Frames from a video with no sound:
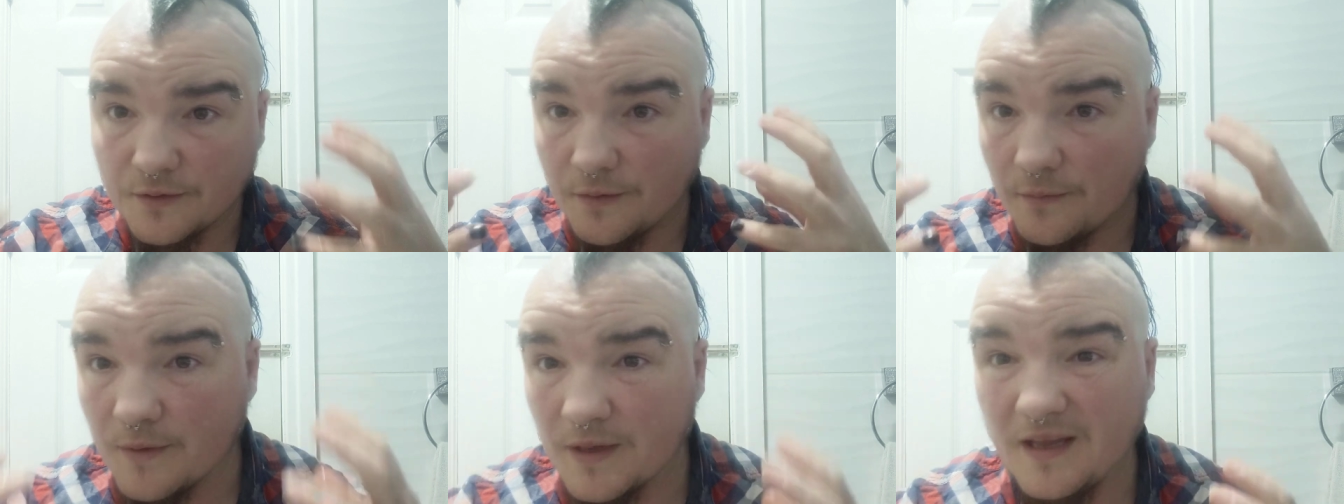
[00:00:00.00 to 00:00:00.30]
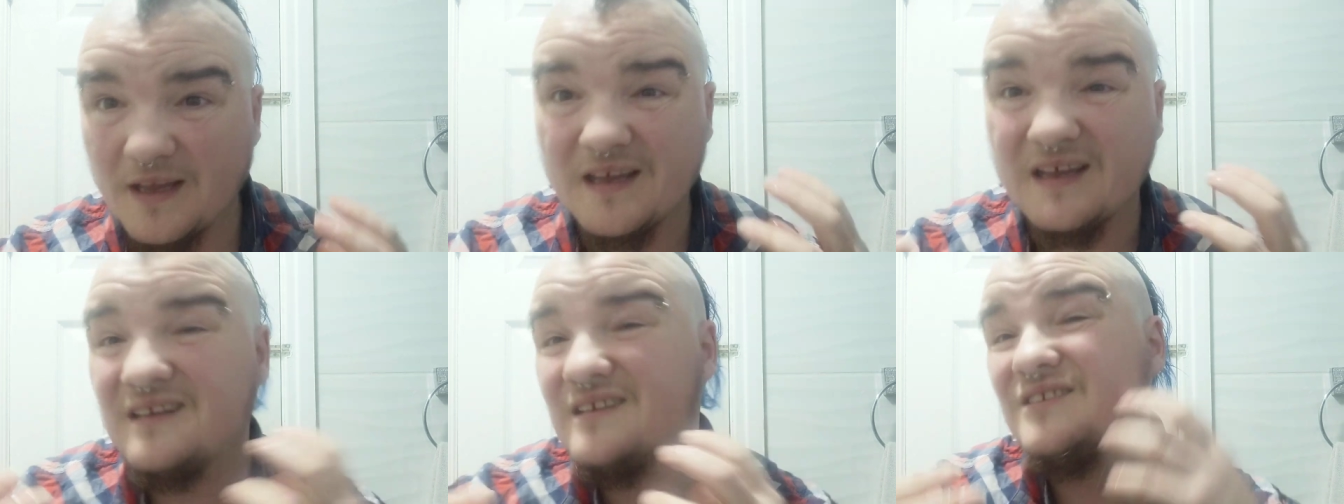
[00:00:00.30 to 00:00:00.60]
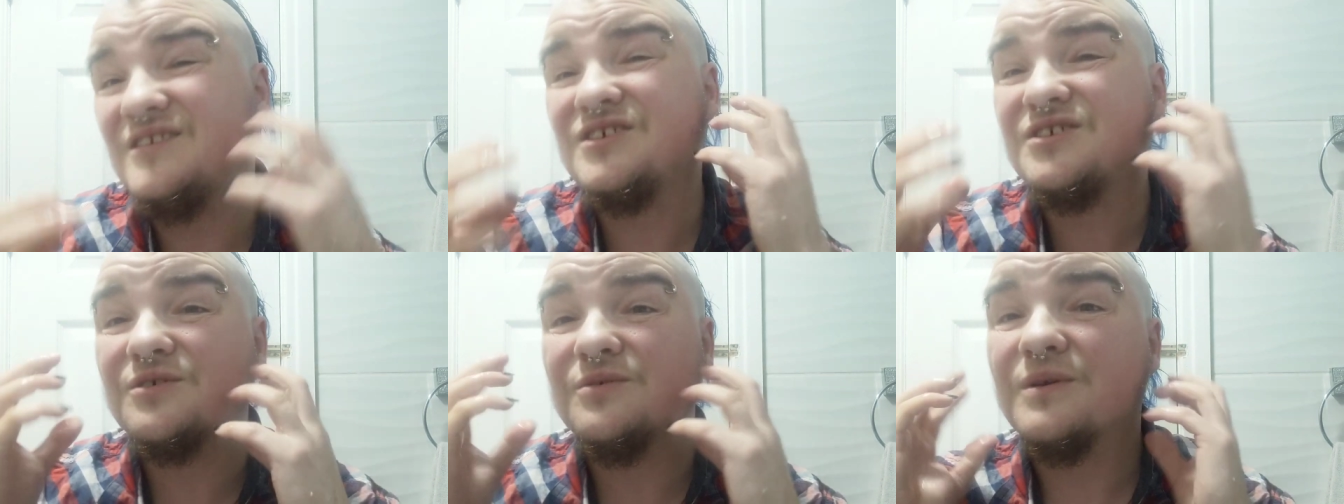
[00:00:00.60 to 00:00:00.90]
doing my head
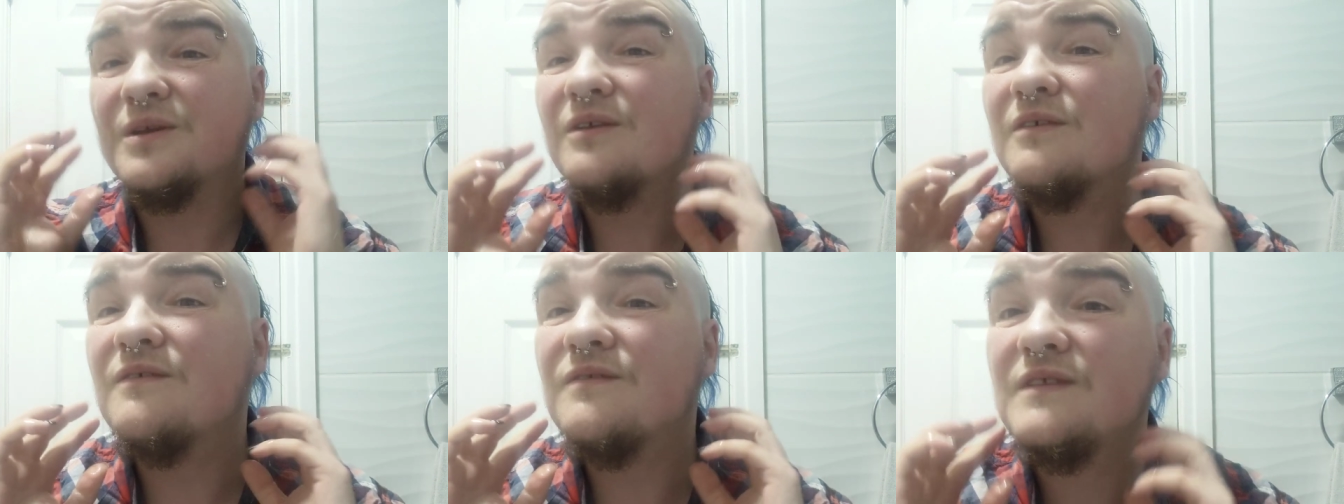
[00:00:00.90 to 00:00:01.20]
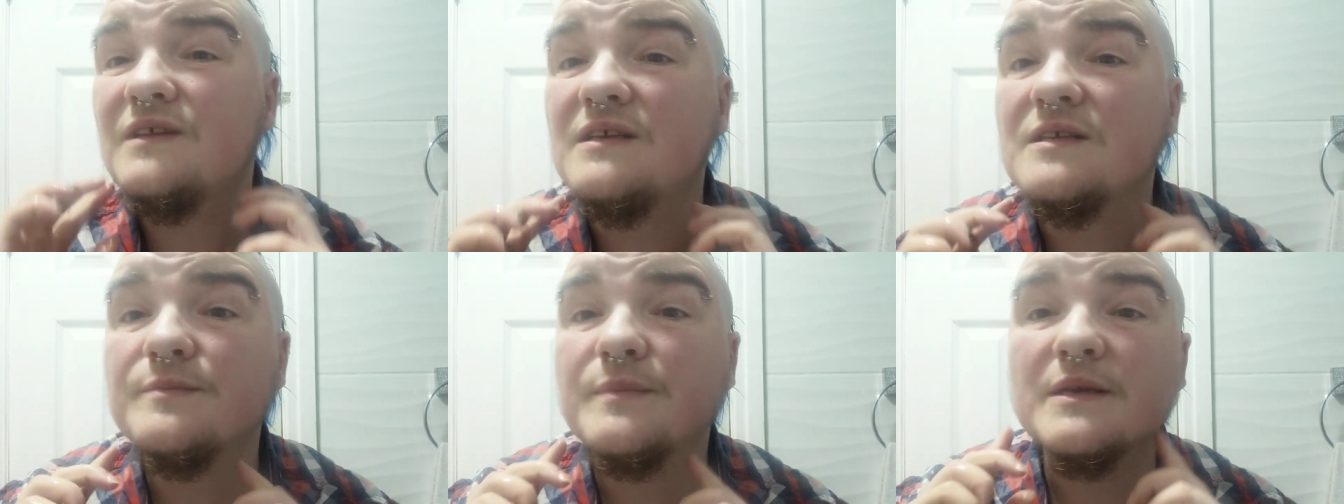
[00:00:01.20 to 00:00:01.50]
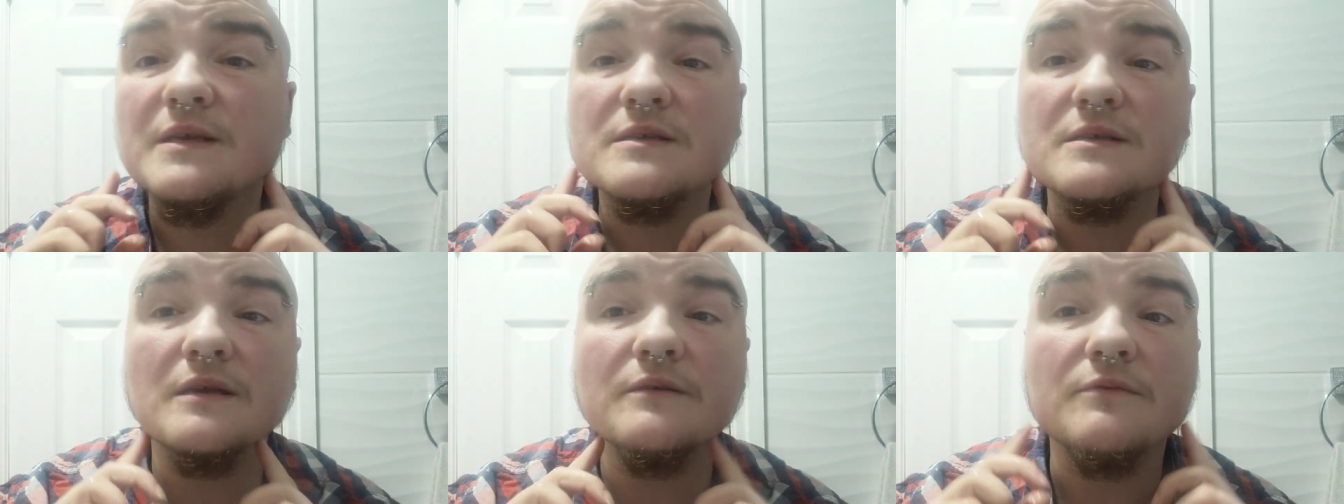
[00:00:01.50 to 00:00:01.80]
and showing off these bits.